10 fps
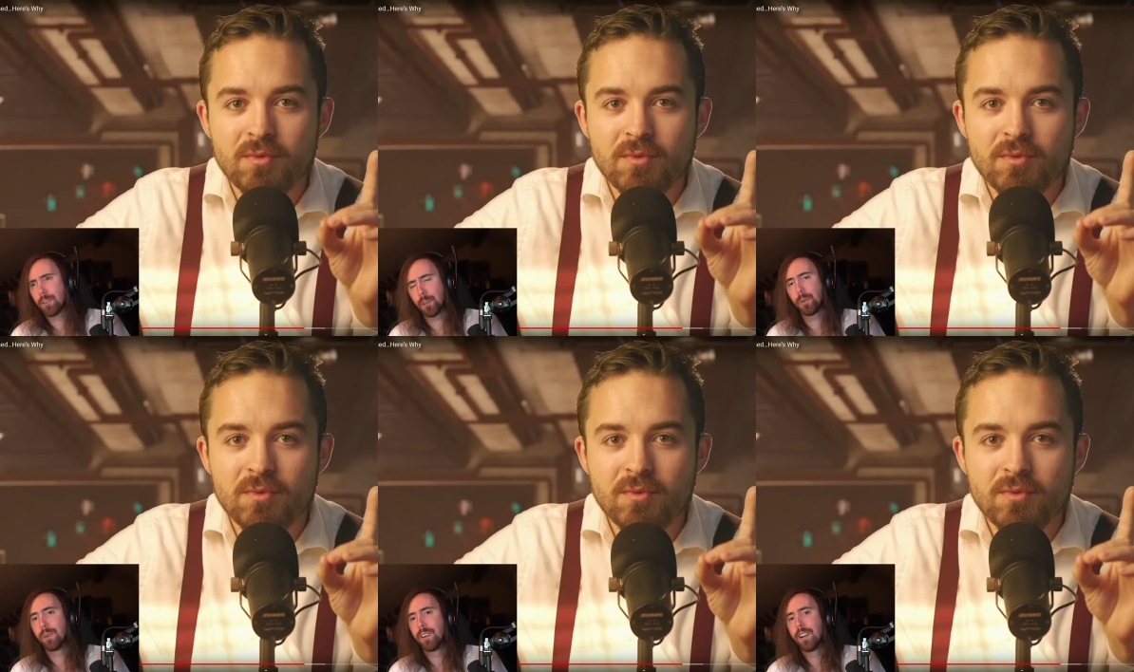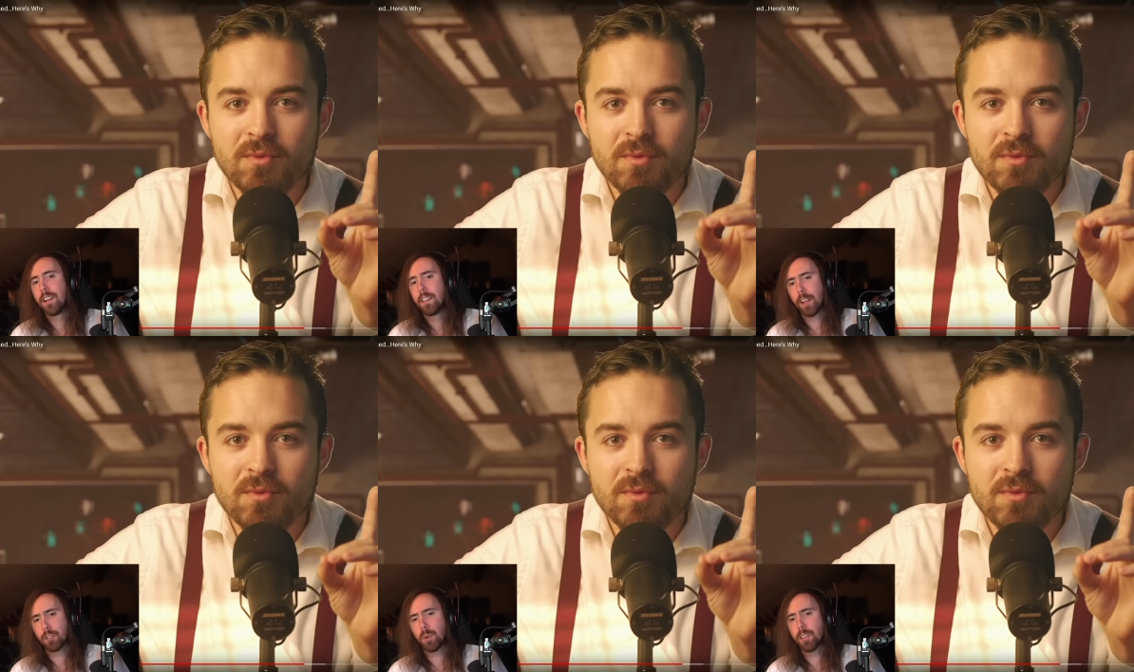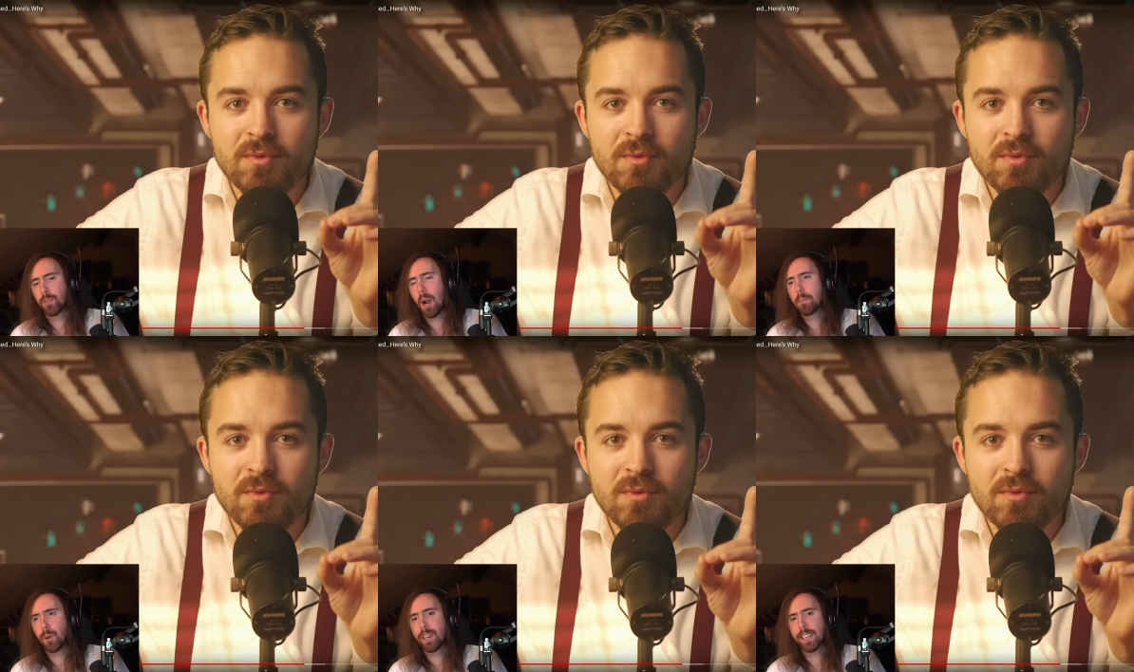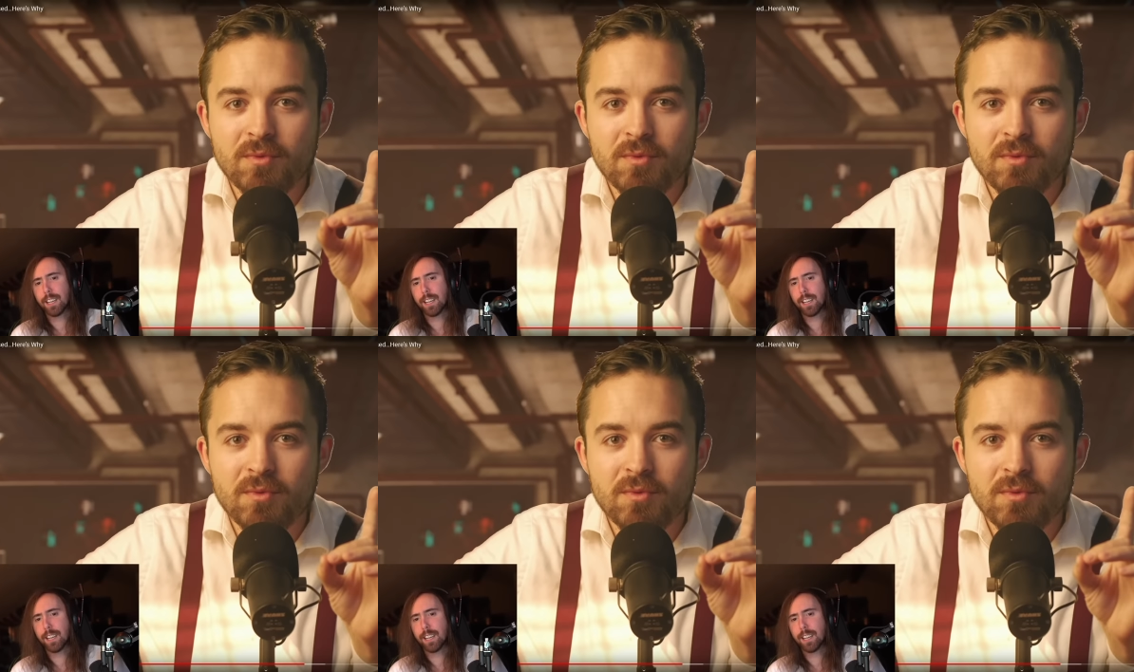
Speaker 1: you. That's why they're operating in